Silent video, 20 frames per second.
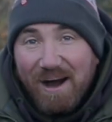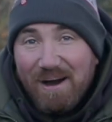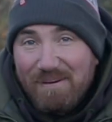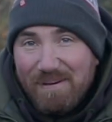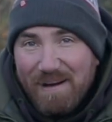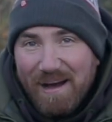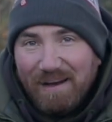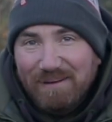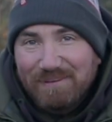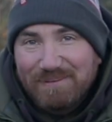I'm
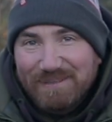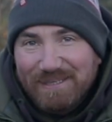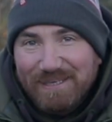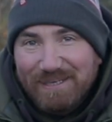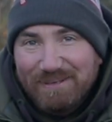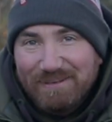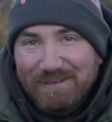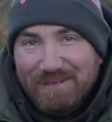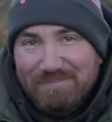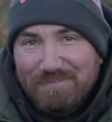
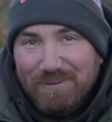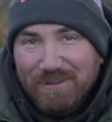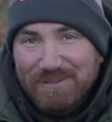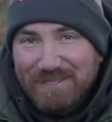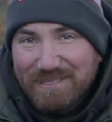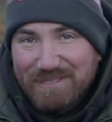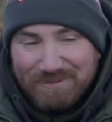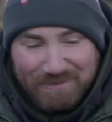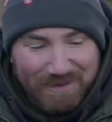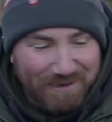absolutely
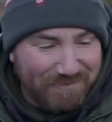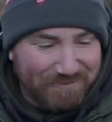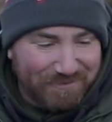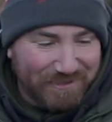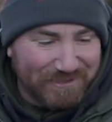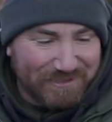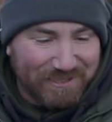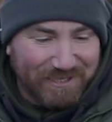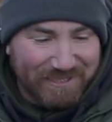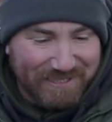buzzing to have a
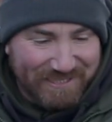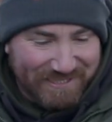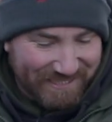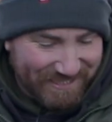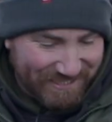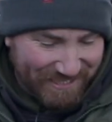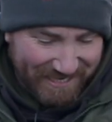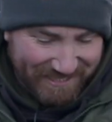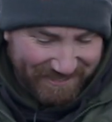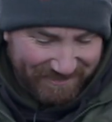fish like this
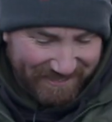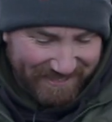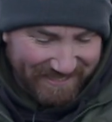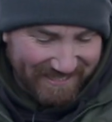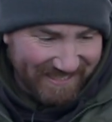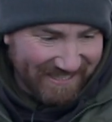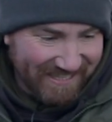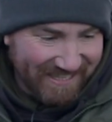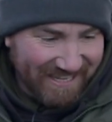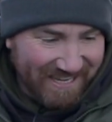in January.
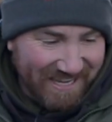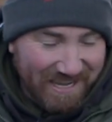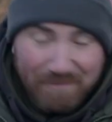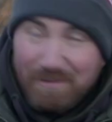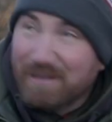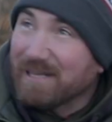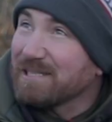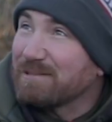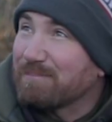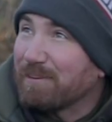I
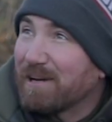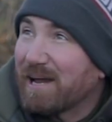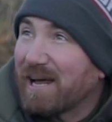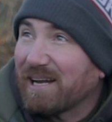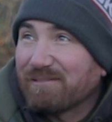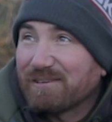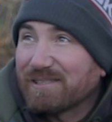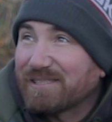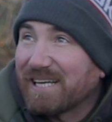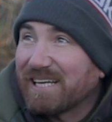mean, it's been a
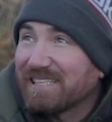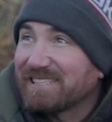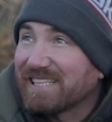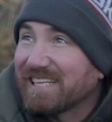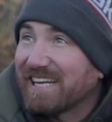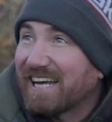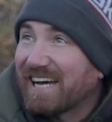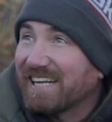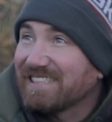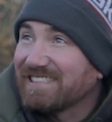hell of a
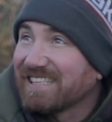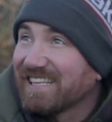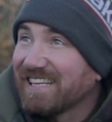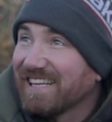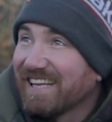session it had.